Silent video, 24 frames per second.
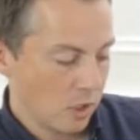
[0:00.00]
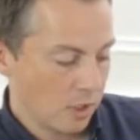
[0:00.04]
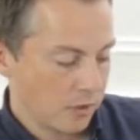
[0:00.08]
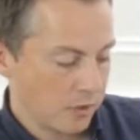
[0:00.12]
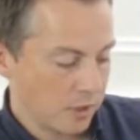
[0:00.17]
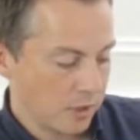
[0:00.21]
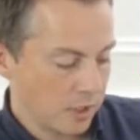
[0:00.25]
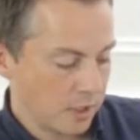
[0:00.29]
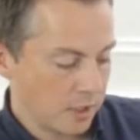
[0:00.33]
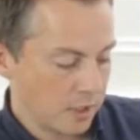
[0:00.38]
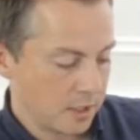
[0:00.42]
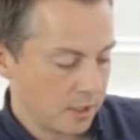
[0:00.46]

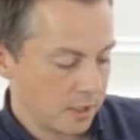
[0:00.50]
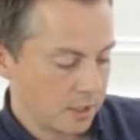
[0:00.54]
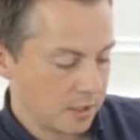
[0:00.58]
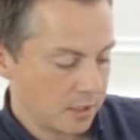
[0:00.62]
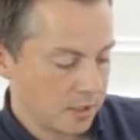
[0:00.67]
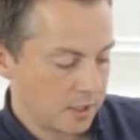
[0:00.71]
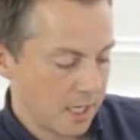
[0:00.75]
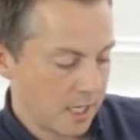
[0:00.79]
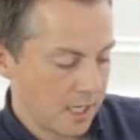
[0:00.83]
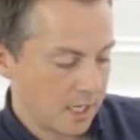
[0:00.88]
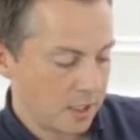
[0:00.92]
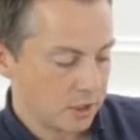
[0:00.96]
The
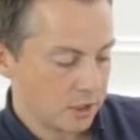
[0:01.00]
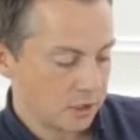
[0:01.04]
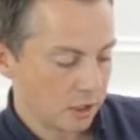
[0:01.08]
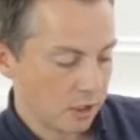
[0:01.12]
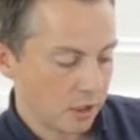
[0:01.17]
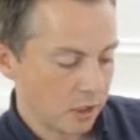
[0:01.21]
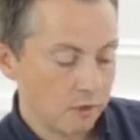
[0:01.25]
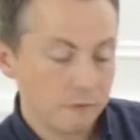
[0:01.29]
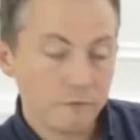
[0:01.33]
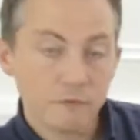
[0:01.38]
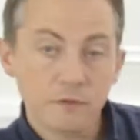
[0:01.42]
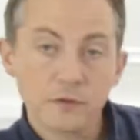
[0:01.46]
size
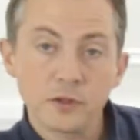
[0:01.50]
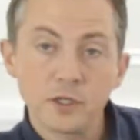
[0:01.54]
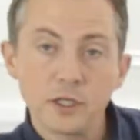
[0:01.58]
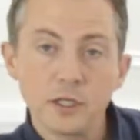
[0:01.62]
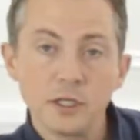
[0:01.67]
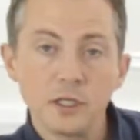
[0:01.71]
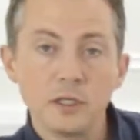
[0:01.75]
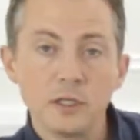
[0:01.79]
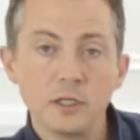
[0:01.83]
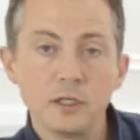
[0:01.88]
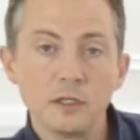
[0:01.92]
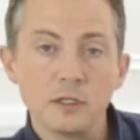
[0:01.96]
of
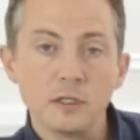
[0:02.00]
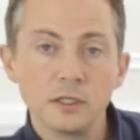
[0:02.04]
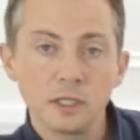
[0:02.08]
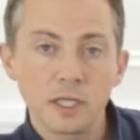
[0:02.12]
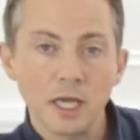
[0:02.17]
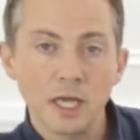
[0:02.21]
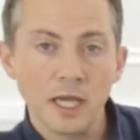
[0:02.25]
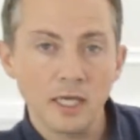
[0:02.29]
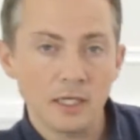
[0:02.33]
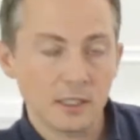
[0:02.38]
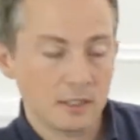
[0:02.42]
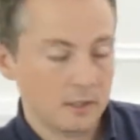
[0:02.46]
the
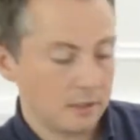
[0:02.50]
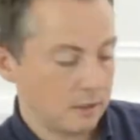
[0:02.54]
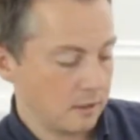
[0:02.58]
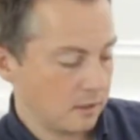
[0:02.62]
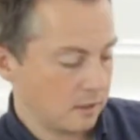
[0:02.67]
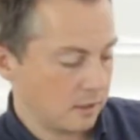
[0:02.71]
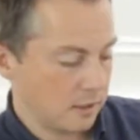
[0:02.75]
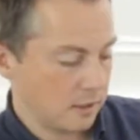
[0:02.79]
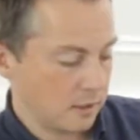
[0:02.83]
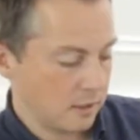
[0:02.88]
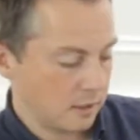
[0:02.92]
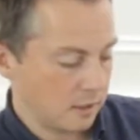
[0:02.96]
guided
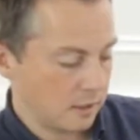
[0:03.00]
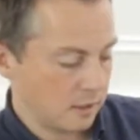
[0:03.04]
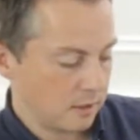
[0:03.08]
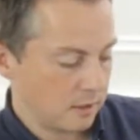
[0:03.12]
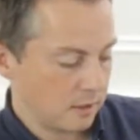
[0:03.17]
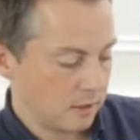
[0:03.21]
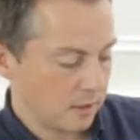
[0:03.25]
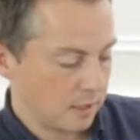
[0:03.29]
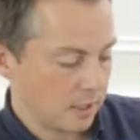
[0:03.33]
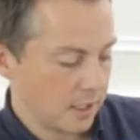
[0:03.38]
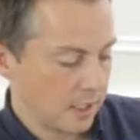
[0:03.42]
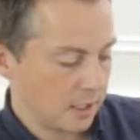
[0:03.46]

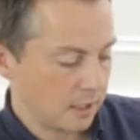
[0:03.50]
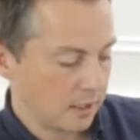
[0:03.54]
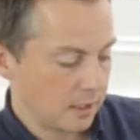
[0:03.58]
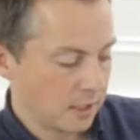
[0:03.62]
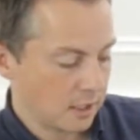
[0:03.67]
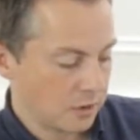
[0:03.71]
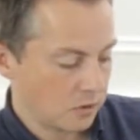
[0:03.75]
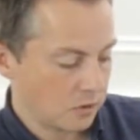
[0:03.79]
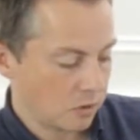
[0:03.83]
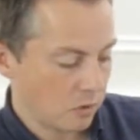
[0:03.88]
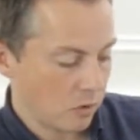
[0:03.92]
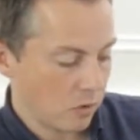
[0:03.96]
kit
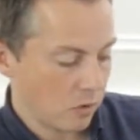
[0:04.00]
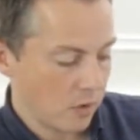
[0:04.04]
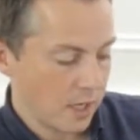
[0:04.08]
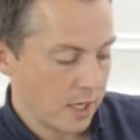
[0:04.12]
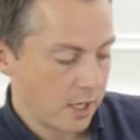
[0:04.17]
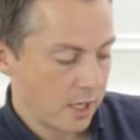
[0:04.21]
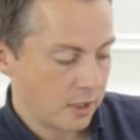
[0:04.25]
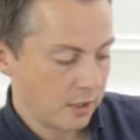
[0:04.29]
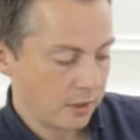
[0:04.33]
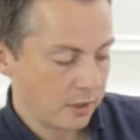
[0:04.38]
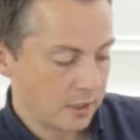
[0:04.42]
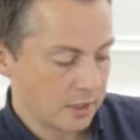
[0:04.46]
that's
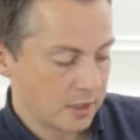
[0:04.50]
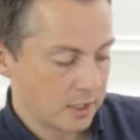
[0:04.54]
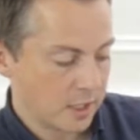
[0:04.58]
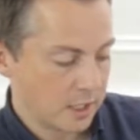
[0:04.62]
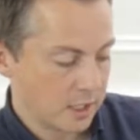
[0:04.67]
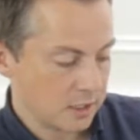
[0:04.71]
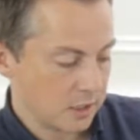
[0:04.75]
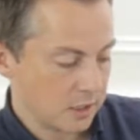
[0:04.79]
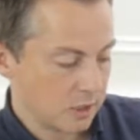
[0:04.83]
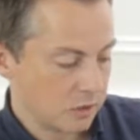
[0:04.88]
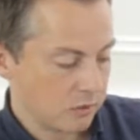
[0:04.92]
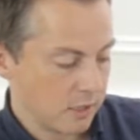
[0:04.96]
required, in this
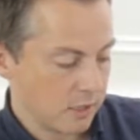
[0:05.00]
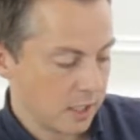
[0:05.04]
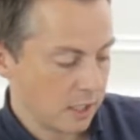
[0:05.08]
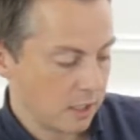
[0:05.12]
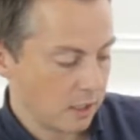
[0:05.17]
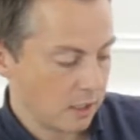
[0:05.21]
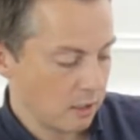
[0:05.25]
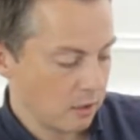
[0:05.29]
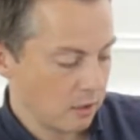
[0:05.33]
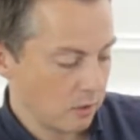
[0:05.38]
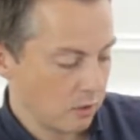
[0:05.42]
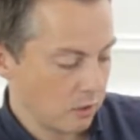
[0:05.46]
case is
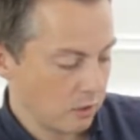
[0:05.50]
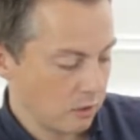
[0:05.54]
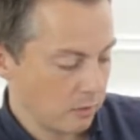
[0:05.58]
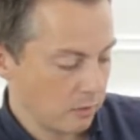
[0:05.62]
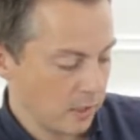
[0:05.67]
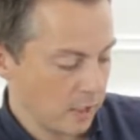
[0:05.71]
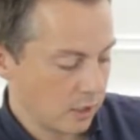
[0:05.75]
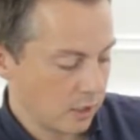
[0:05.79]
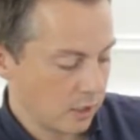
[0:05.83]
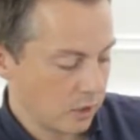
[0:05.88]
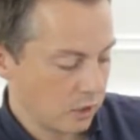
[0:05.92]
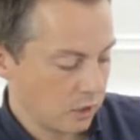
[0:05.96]
regular all the
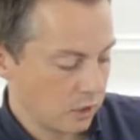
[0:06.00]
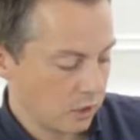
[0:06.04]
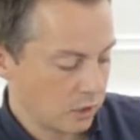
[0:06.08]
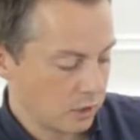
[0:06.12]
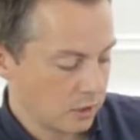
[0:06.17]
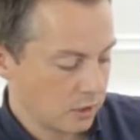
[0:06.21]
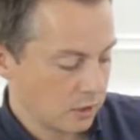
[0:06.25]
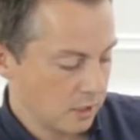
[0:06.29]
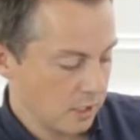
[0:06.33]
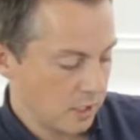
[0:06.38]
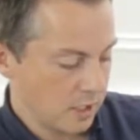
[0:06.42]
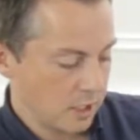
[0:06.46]
way
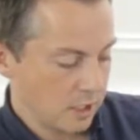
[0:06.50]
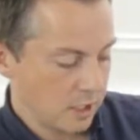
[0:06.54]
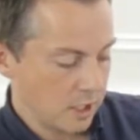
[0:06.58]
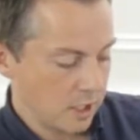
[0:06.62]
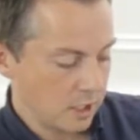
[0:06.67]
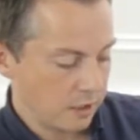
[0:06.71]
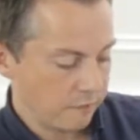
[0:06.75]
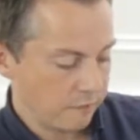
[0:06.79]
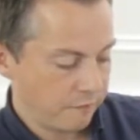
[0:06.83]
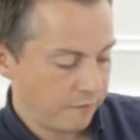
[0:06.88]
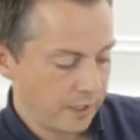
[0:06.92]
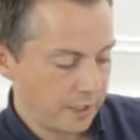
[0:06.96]
across,
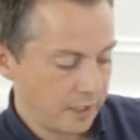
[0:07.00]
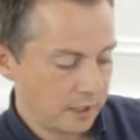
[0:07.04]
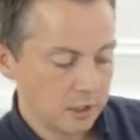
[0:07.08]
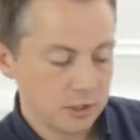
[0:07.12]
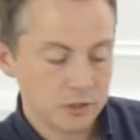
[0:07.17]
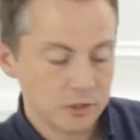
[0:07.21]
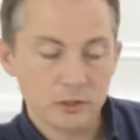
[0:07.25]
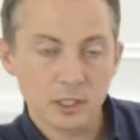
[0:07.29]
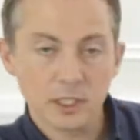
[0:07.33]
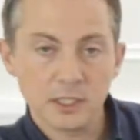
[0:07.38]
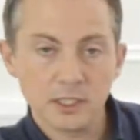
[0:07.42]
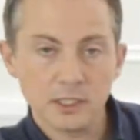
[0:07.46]
and the final
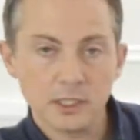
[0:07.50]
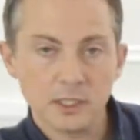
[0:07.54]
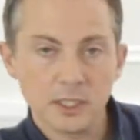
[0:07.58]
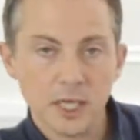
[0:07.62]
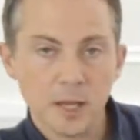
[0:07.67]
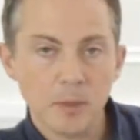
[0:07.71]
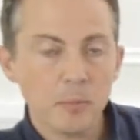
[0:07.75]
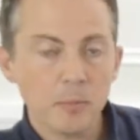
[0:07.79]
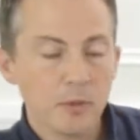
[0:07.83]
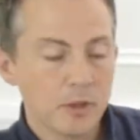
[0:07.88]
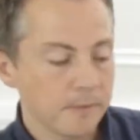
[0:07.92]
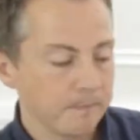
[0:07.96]
drilling
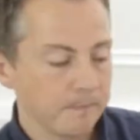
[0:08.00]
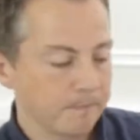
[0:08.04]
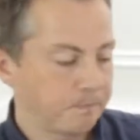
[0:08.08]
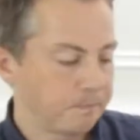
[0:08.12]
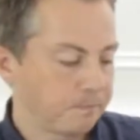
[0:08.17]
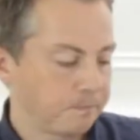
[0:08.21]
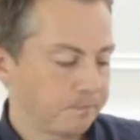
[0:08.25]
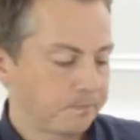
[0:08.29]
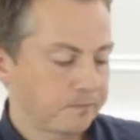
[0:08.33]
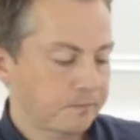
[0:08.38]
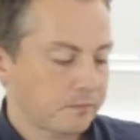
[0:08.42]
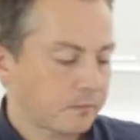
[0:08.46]
depth.
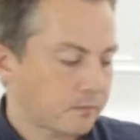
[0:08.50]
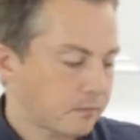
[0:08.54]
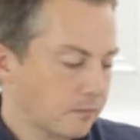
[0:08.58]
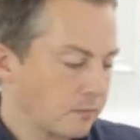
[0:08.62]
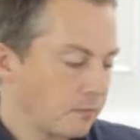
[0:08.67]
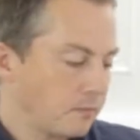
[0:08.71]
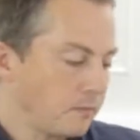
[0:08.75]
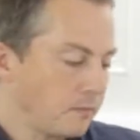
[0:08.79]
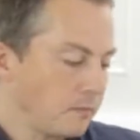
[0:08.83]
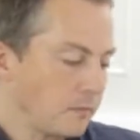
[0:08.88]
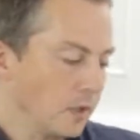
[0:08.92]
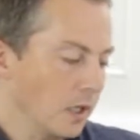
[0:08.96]

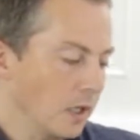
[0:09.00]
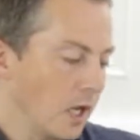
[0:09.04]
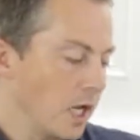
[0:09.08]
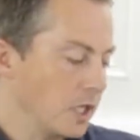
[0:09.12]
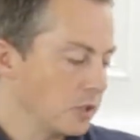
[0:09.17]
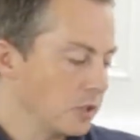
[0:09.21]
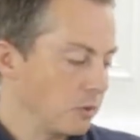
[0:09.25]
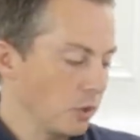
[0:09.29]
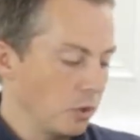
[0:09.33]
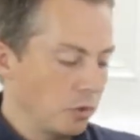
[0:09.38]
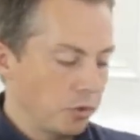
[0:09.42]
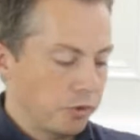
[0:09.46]

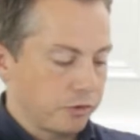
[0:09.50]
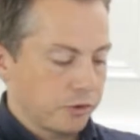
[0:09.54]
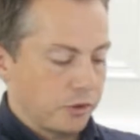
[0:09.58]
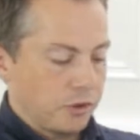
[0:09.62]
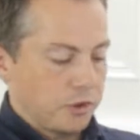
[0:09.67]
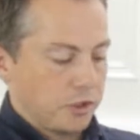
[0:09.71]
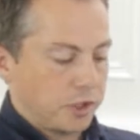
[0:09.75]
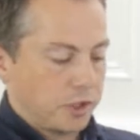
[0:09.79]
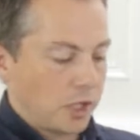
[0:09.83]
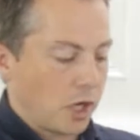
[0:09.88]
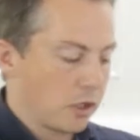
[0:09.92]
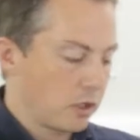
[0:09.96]
As we go through
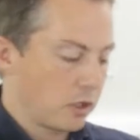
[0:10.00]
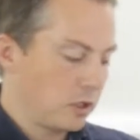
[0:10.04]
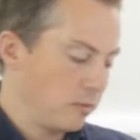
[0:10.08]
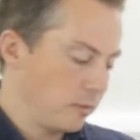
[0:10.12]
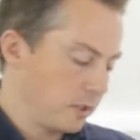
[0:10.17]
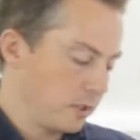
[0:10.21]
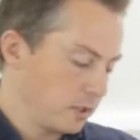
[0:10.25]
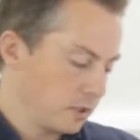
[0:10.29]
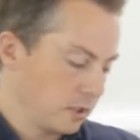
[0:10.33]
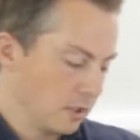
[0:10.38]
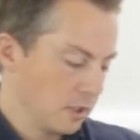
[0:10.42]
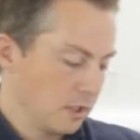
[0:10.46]
the
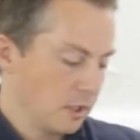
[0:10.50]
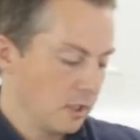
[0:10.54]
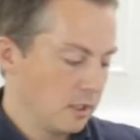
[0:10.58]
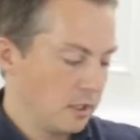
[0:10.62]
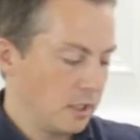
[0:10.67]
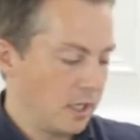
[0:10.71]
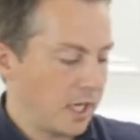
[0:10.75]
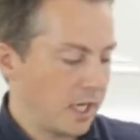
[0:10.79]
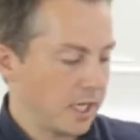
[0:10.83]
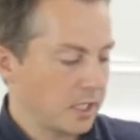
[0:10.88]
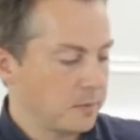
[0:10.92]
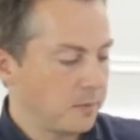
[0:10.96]
document, the
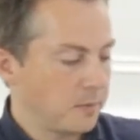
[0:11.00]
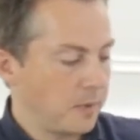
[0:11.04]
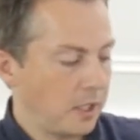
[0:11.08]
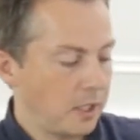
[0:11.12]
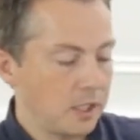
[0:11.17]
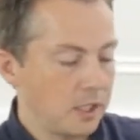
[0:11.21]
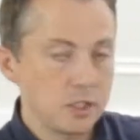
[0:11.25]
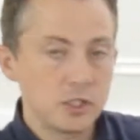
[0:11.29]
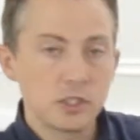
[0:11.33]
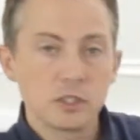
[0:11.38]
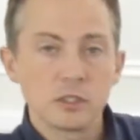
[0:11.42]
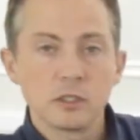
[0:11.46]
next
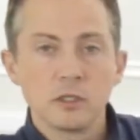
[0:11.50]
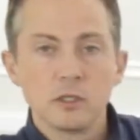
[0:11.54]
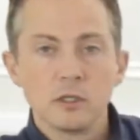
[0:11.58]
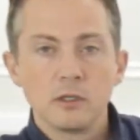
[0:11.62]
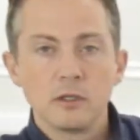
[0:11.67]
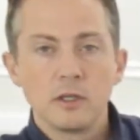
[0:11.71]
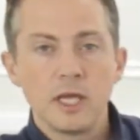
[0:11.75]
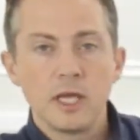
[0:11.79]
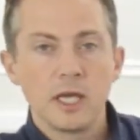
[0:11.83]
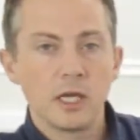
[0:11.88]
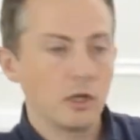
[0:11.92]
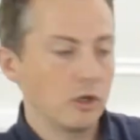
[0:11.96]
page
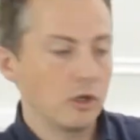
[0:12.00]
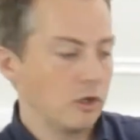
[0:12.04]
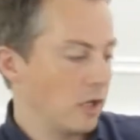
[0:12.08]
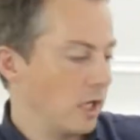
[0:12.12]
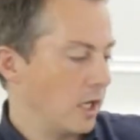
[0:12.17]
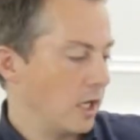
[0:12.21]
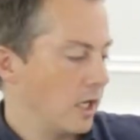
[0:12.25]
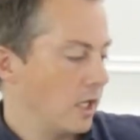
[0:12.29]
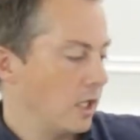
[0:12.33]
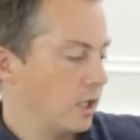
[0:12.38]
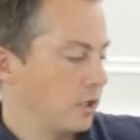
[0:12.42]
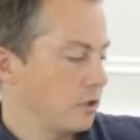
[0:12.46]
then
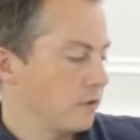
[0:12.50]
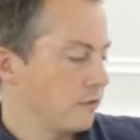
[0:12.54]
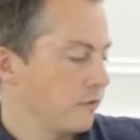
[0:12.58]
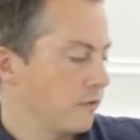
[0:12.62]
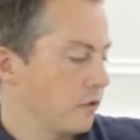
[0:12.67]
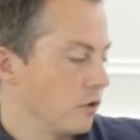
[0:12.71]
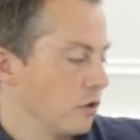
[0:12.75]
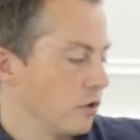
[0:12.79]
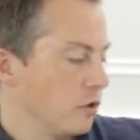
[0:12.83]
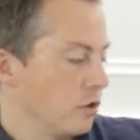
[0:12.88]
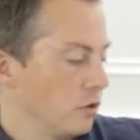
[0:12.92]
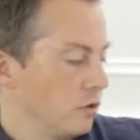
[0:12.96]
outlines
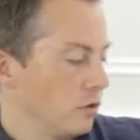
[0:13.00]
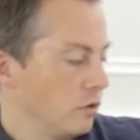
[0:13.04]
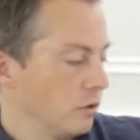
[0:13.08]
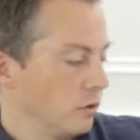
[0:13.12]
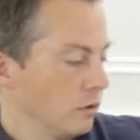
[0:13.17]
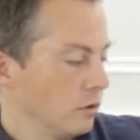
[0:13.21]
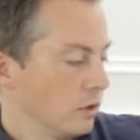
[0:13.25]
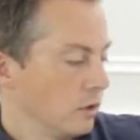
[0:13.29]
for you